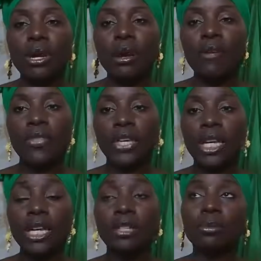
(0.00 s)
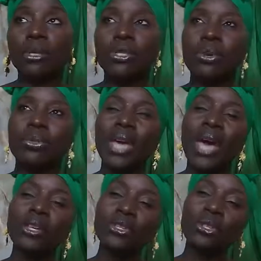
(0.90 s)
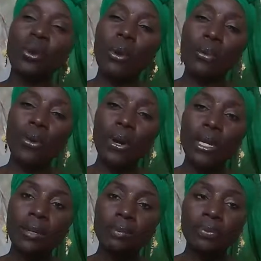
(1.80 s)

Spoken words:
of the kingdom. And so that is so important.